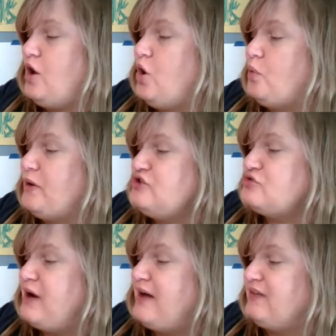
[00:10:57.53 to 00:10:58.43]
When
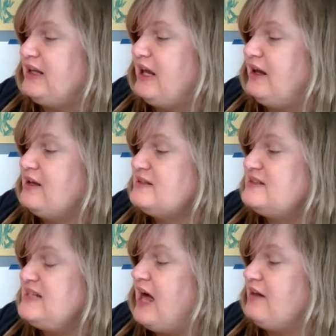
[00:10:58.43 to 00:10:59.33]
traveling,
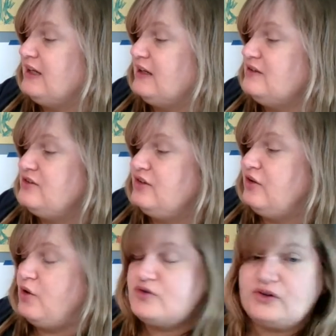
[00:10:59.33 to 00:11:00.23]
stallions,
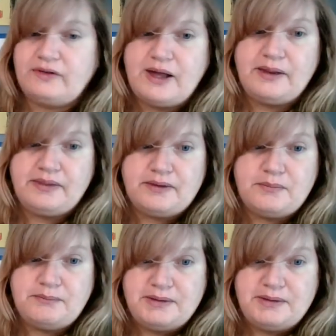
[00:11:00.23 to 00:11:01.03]
those are the